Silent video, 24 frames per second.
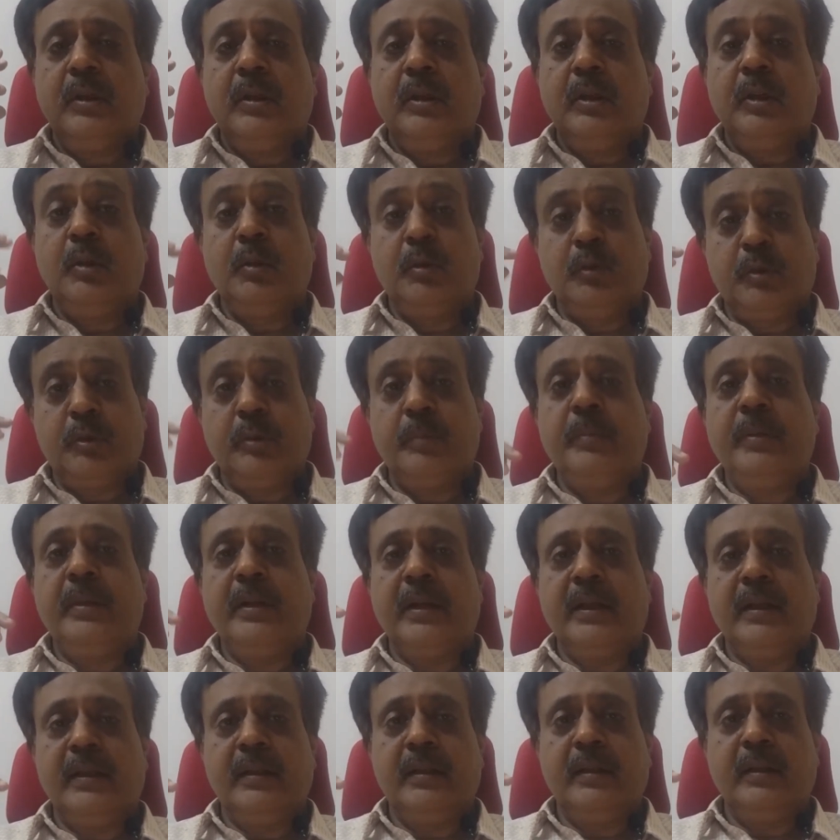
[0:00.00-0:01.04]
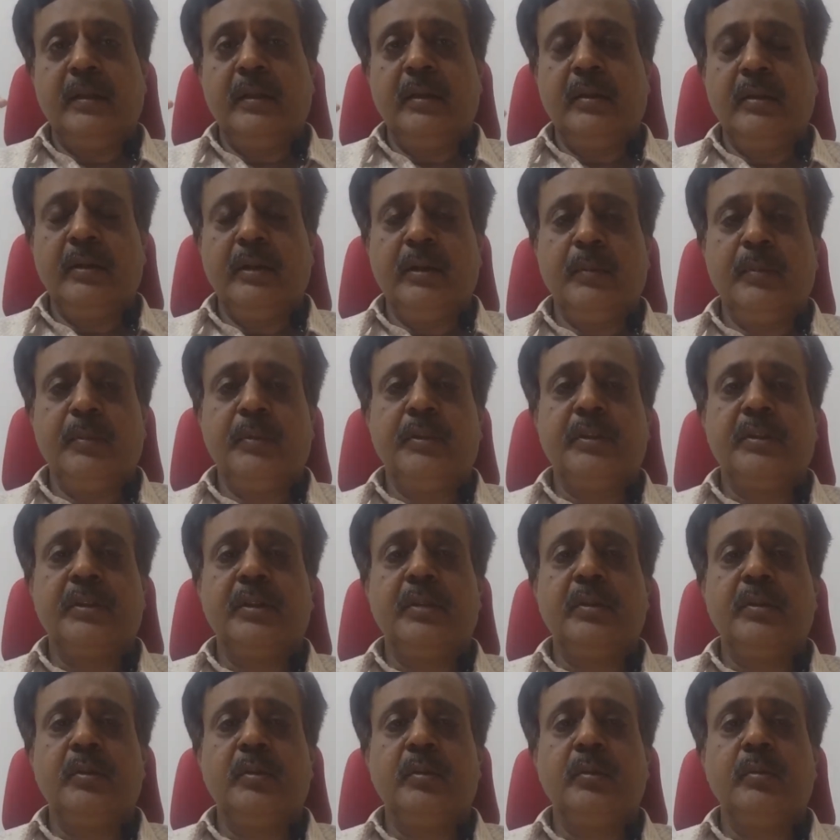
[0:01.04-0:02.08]
you should be rather in a
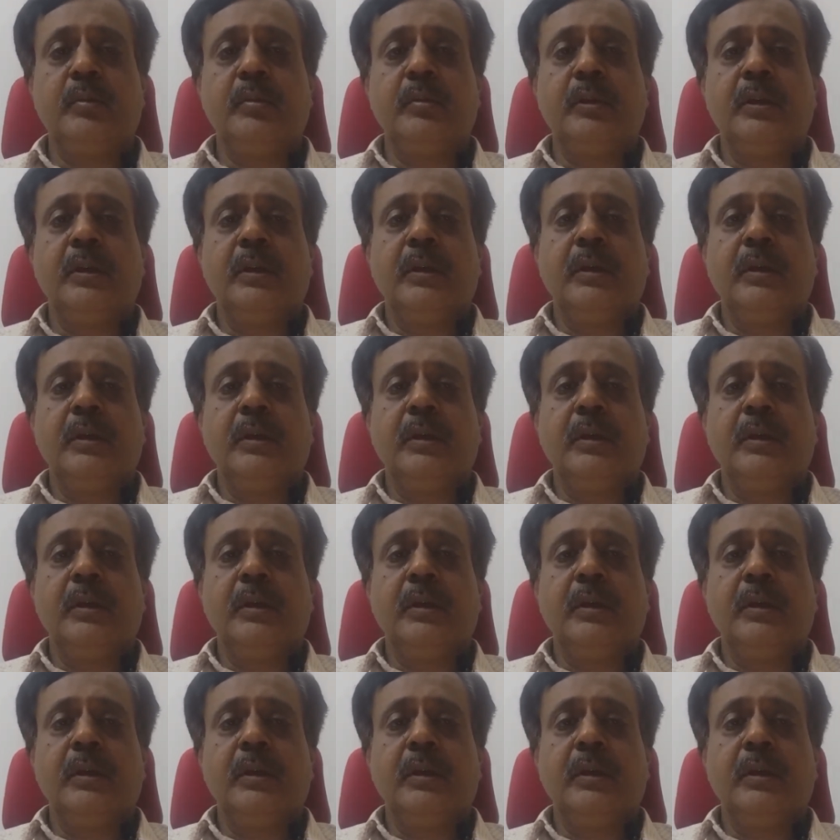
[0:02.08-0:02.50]
position to